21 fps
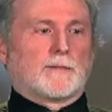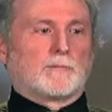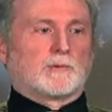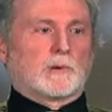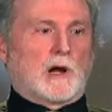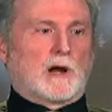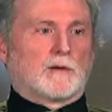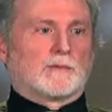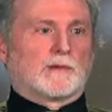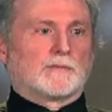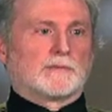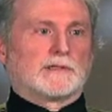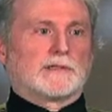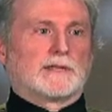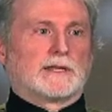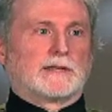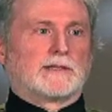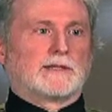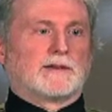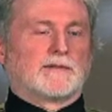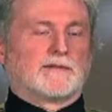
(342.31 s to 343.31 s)
problems
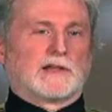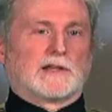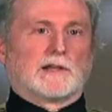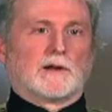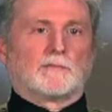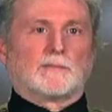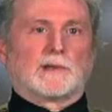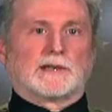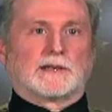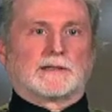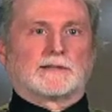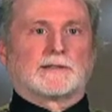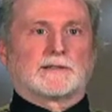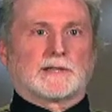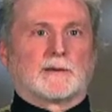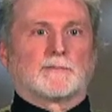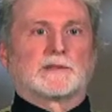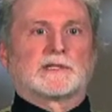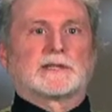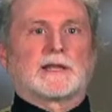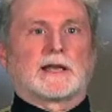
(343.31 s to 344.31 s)
that develop in a
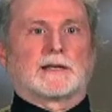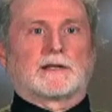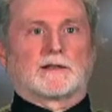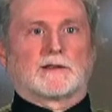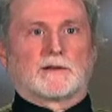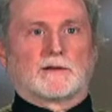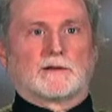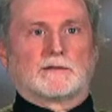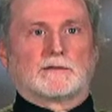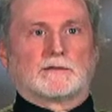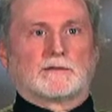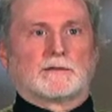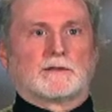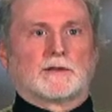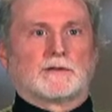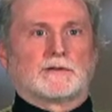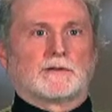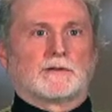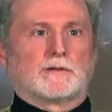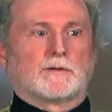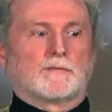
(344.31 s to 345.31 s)
subset of the,
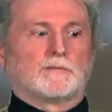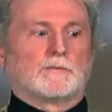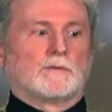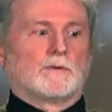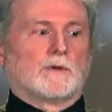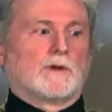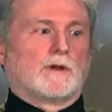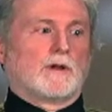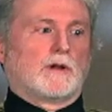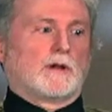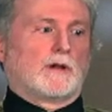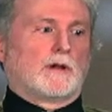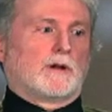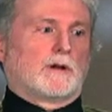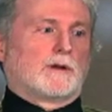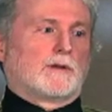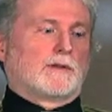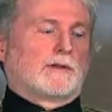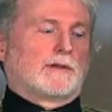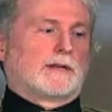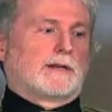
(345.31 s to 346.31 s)
the, the,
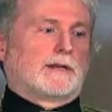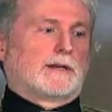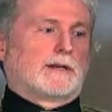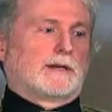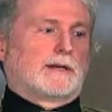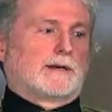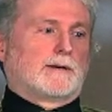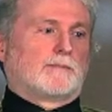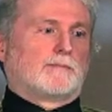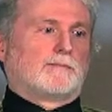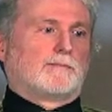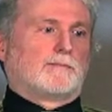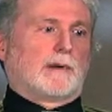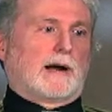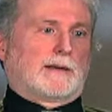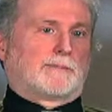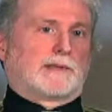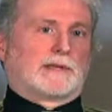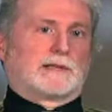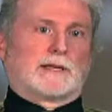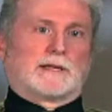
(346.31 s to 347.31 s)
the uh,
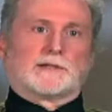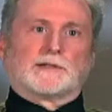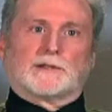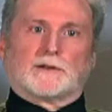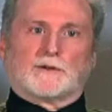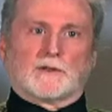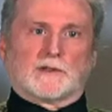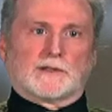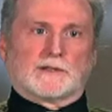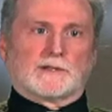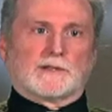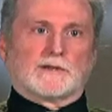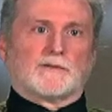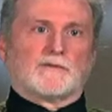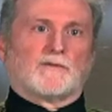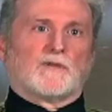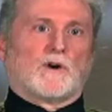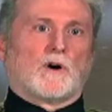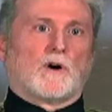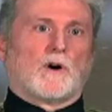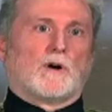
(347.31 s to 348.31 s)
population that's
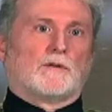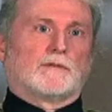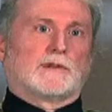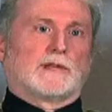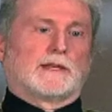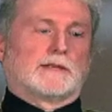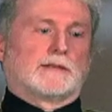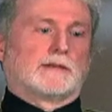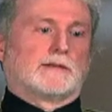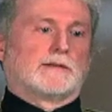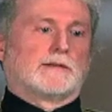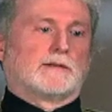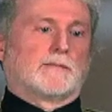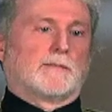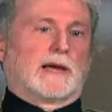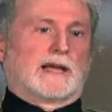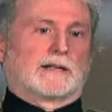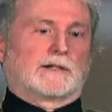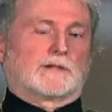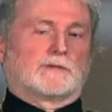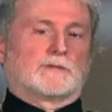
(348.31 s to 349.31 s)
involved in the
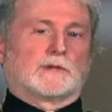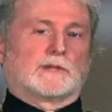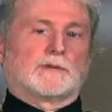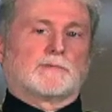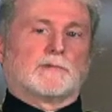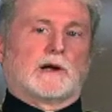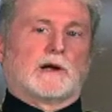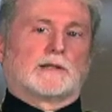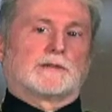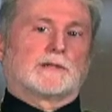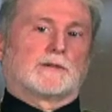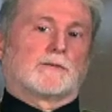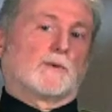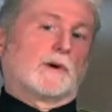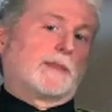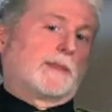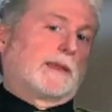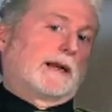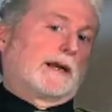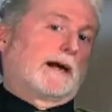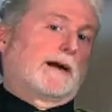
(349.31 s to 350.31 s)
medical response. And
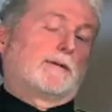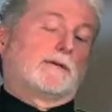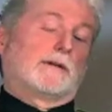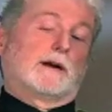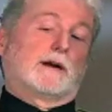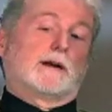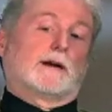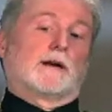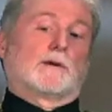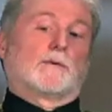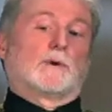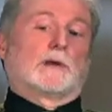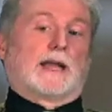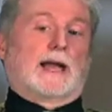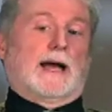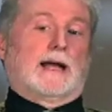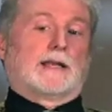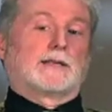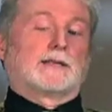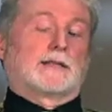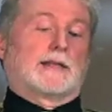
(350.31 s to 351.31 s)
one thing I, I would
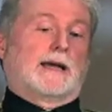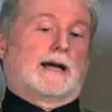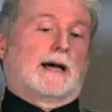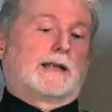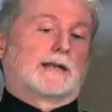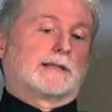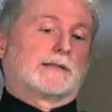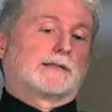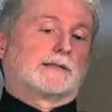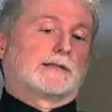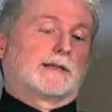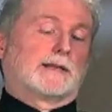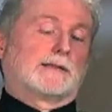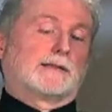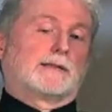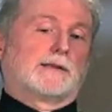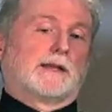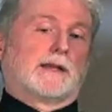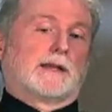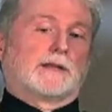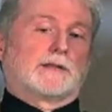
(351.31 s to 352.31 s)
add to that is that,
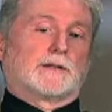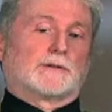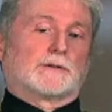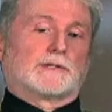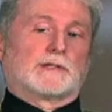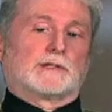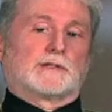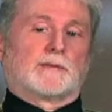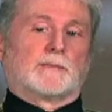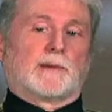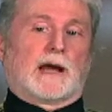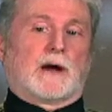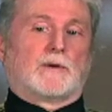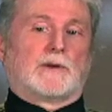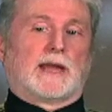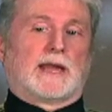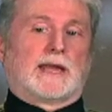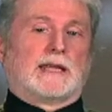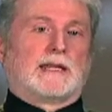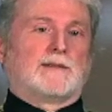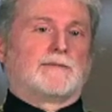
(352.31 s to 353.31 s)
you know, since about
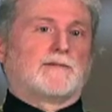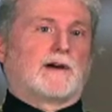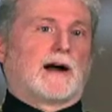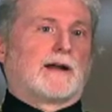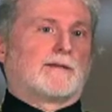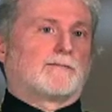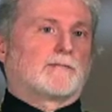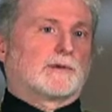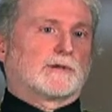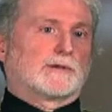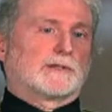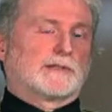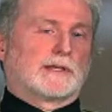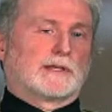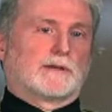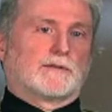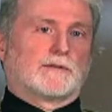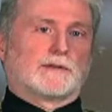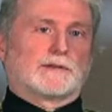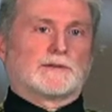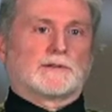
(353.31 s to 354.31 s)
eighty-five
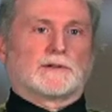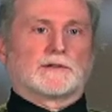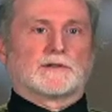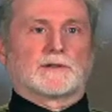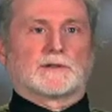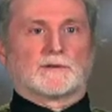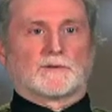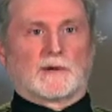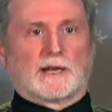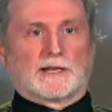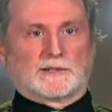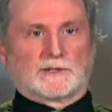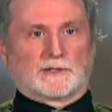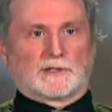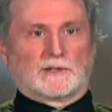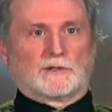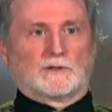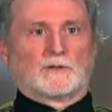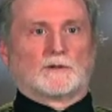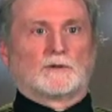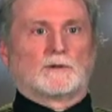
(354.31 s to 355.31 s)
percent of the search and
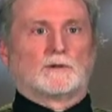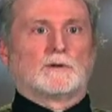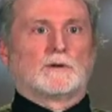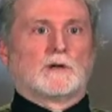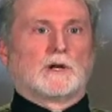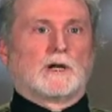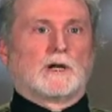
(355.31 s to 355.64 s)
rescue